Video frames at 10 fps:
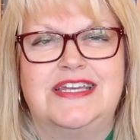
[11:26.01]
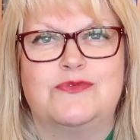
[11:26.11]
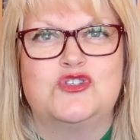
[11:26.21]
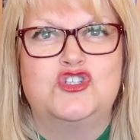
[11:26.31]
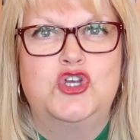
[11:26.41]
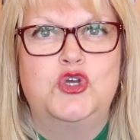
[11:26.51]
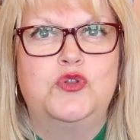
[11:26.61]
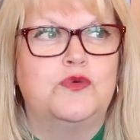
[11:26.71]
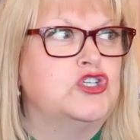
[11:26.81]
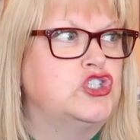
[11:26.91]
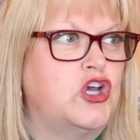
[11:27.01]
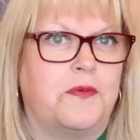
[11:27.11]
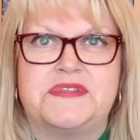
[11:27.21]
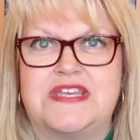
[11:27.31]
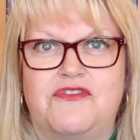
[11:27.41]
It was new. There were
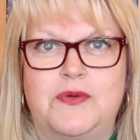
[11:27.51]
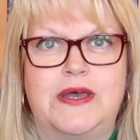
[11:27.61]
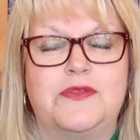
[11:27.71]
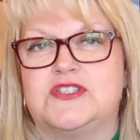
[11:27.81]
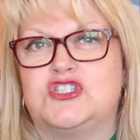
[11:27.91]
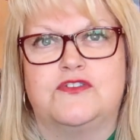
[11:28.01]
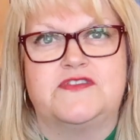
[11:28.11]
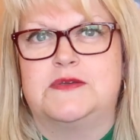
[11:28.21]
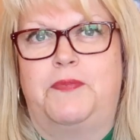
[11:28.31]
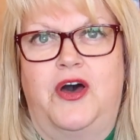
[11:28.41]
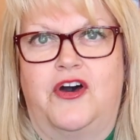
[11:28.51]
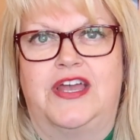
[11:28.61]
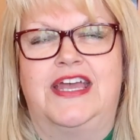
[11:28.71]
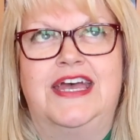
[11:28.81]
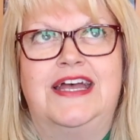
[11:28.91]
shops everywhere. There was stuff to
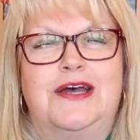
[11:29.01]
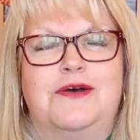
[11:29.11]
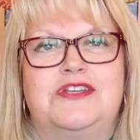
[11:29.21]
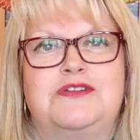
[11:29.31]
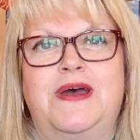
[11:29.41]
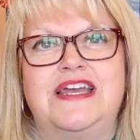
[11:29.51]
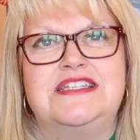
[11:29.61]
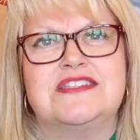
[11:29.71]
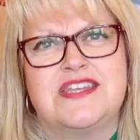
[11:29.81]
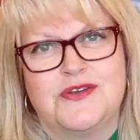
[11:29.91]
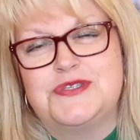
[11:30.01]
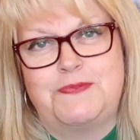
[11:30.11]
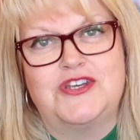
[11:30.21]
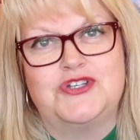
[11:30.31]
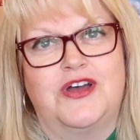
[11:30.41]
buy, which made it so
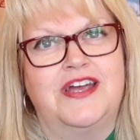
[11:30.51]
special.